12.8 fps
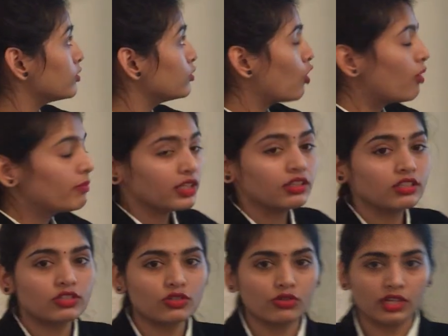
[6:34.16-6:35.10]
norm in
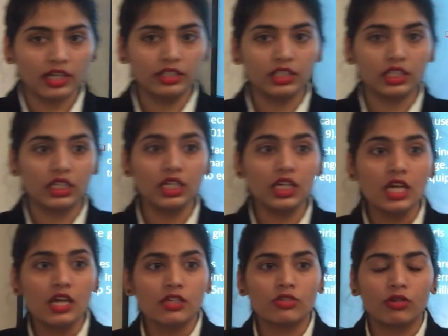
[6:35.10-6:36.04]
the society.
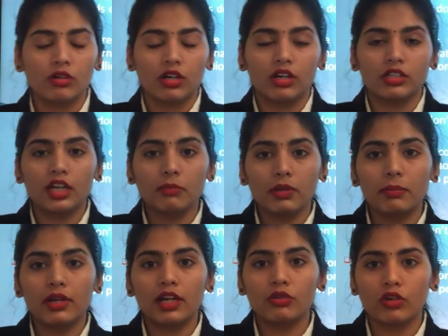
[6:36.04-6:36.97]
So young
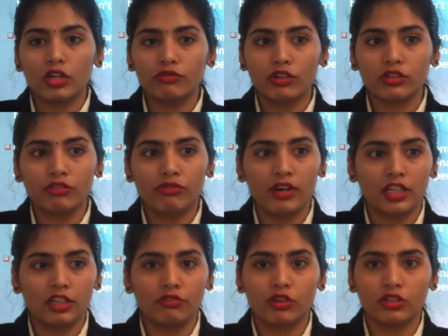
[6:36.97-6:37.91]
people are going for the
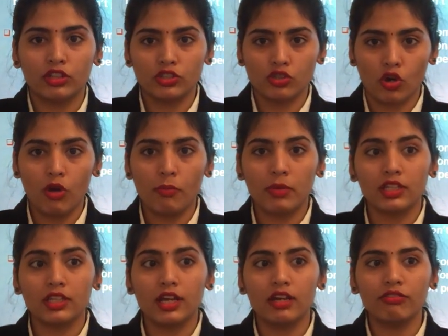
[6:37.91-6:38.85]
finding for the job,
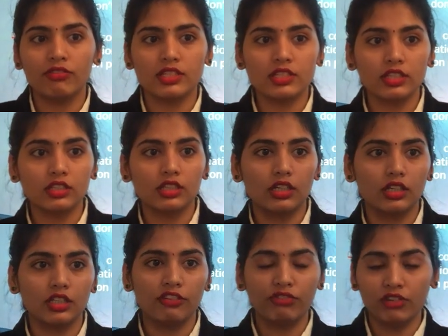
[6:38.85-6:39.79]
but they are facing
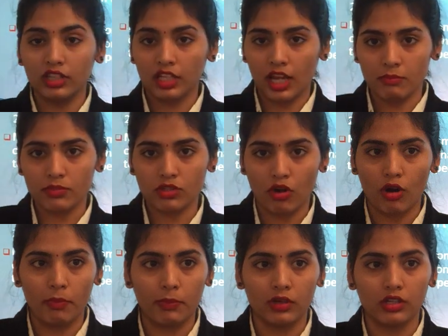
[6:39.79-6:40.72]
the different types
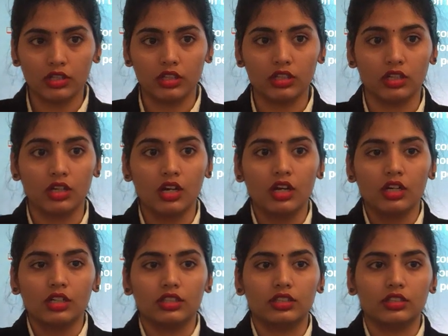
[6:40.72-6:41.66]
of
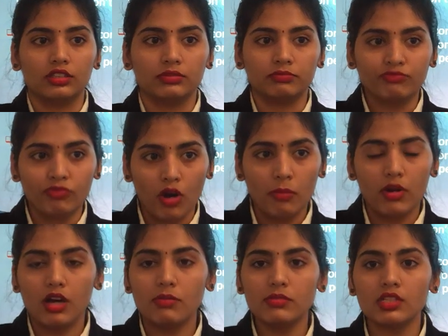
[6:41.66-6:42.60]

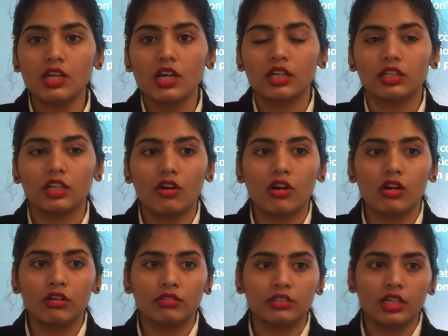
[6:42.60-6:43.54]
problems. They
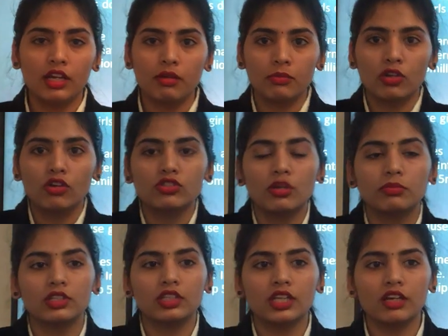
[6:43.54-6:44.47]
because of
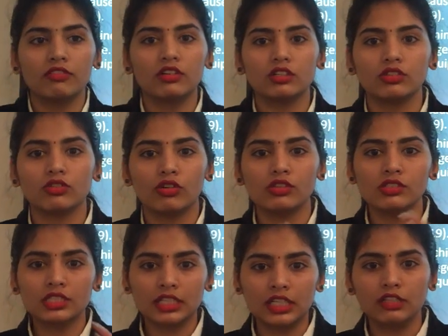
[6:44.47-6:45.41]
that they have not
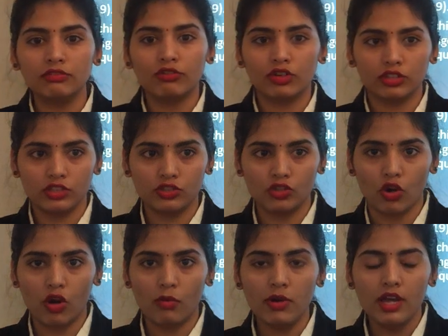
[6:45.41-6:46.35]
skill for the
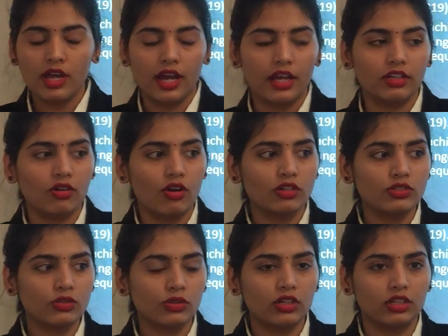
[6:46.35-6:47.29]
job, and
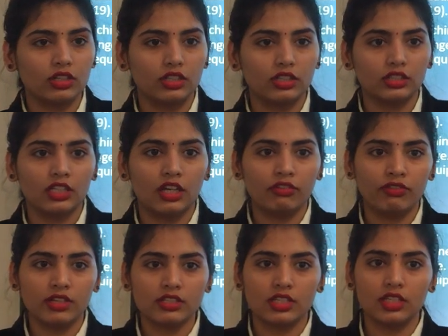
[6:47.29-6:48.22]
also they are
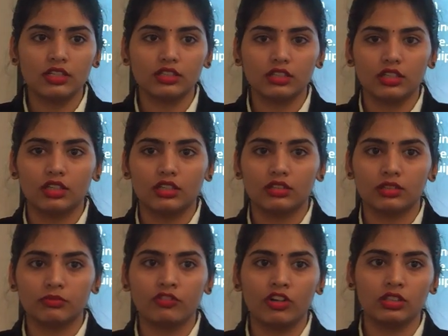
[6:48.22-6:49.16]
facing
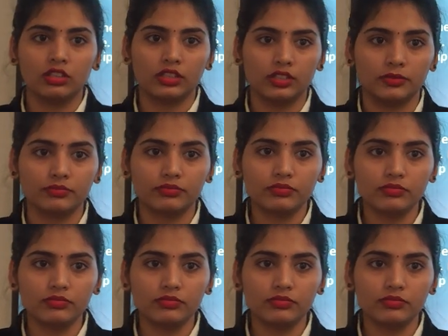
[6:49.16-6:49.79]
for the